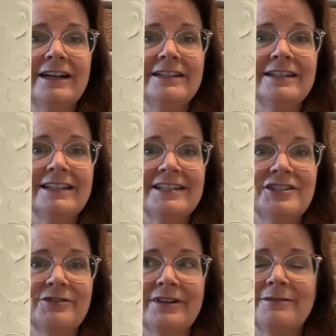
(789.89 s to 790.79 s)
Didn't get
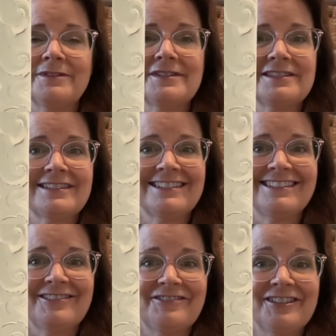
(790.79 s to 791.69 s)
to it. I was
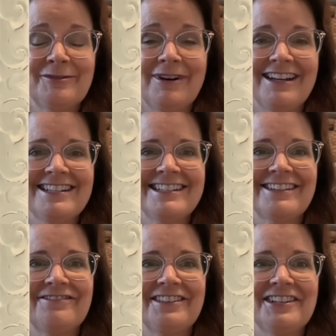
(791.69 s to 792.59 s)
really wanting to
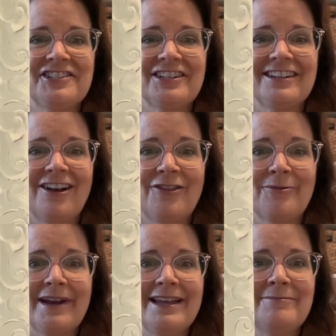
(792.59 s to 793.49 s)
finish it all the
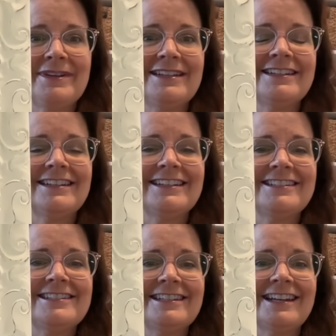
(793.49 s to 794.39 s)
way, but it
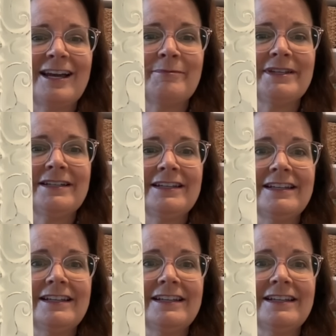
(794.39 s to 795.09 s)
just didn't happen.